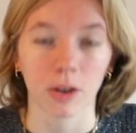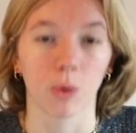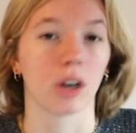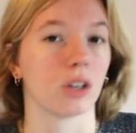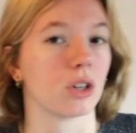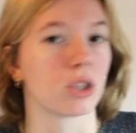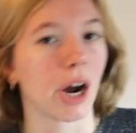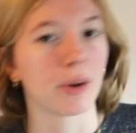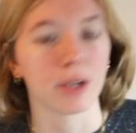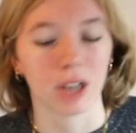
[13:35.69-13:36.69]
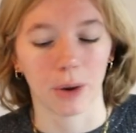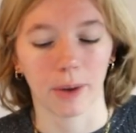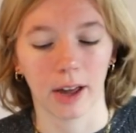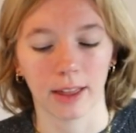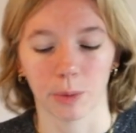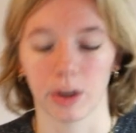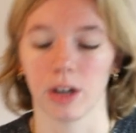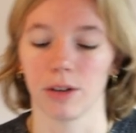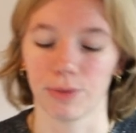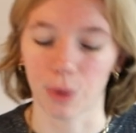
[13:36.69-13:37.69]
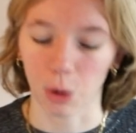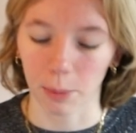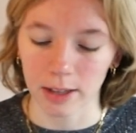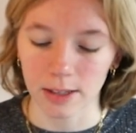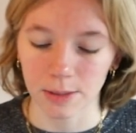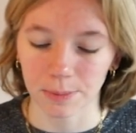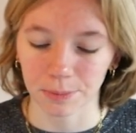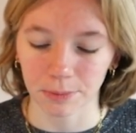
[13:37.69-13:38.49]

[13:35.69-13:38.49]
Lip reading: what are the genres I read, what are the formats.